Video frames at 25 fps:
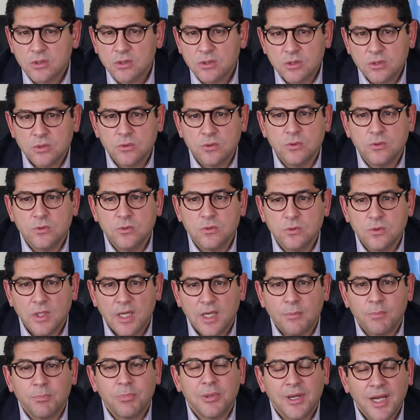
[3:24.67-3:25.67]
to
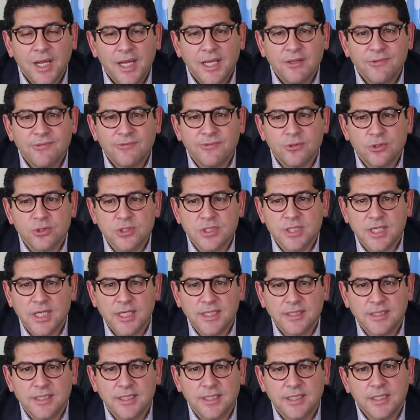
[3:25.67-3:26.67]
apply
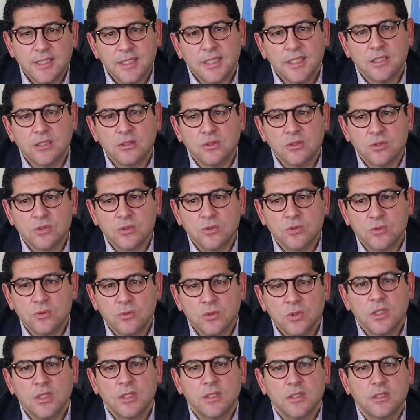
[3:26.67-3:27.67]
foresighting
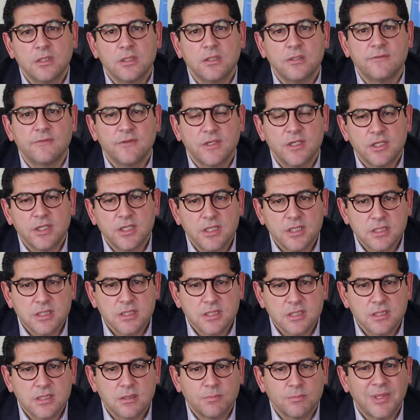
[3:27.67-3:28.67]
into the
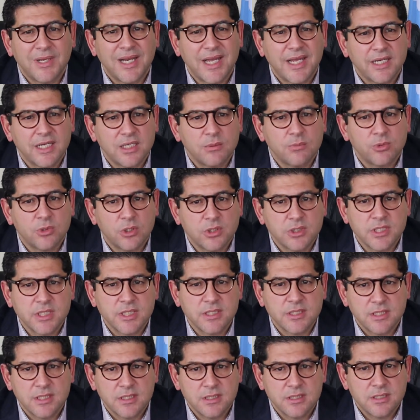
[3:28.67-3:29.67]
various planning
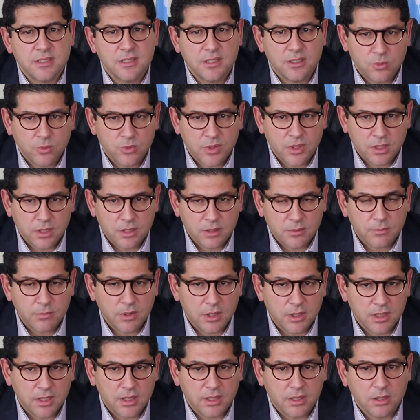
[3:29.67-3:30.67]
processes that we are
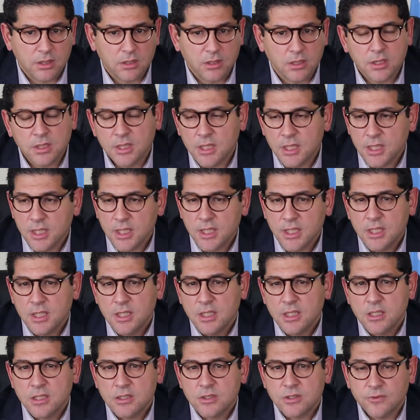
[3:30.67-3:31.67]
embarking on.
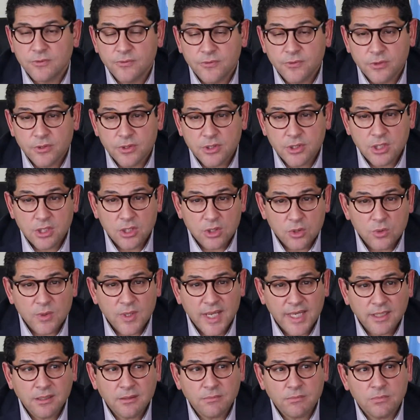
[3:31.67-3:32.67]
So for the
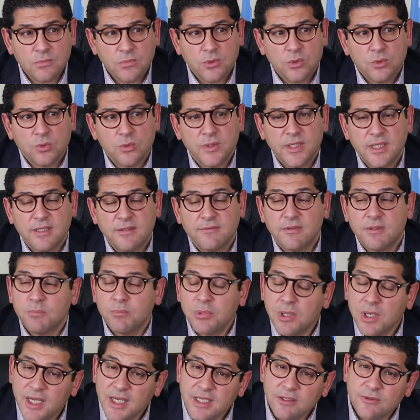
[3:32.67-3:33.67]
UN, we have
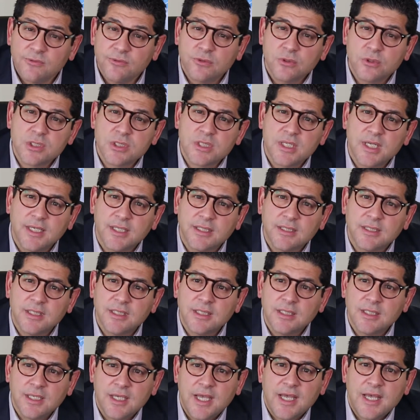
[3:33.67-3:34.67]
applied
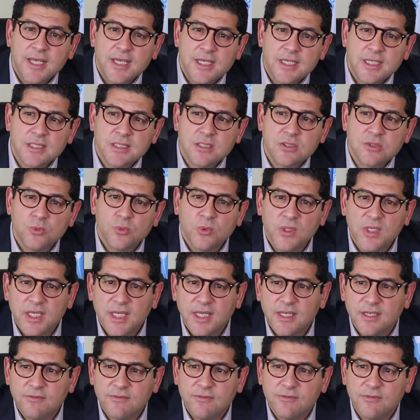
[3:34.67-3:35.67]
foresighting as we
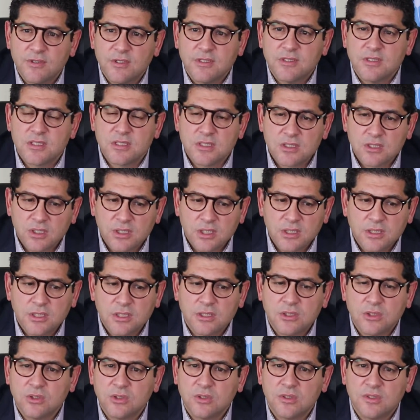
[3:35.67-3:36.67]
have
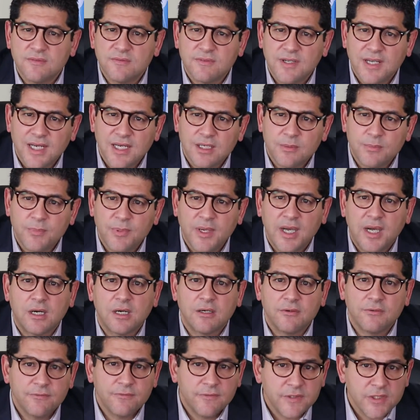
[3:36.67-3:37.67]
started to develop
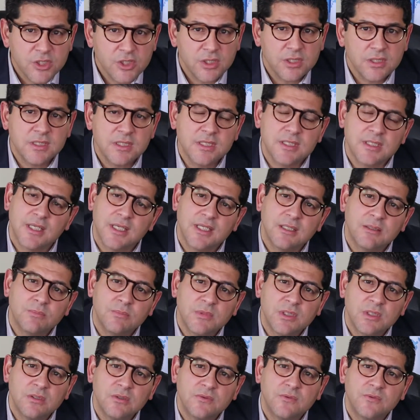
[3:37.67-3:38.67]
our vision
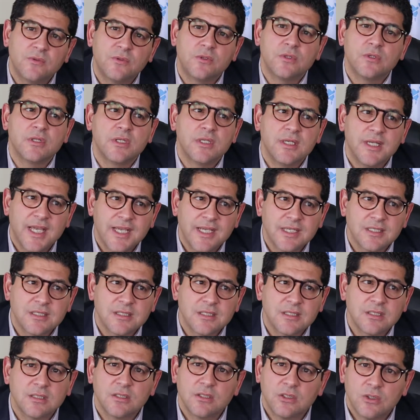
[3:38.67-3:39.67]
statement for the
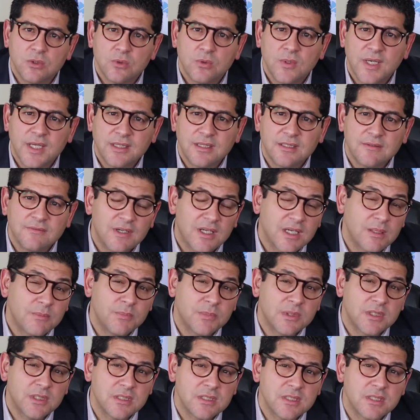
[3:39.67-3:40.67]
next UN
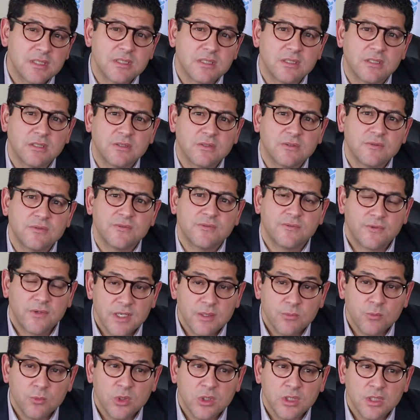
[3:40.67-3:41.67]
Development Assistance
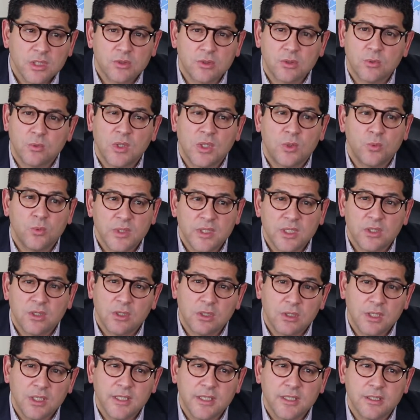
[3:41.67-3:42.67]
Framework, or what we
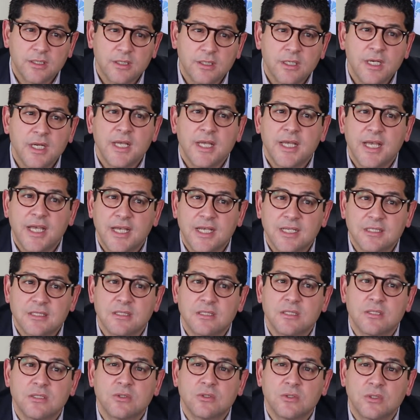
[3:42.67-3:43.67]
call here
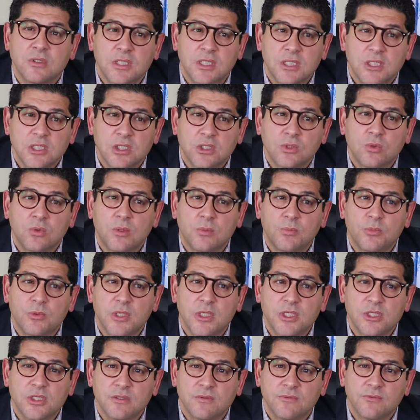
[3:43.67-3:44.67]
as the Strategic
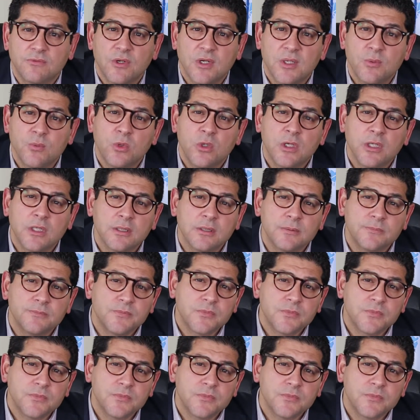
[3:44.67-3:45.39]
Cooperation Framework,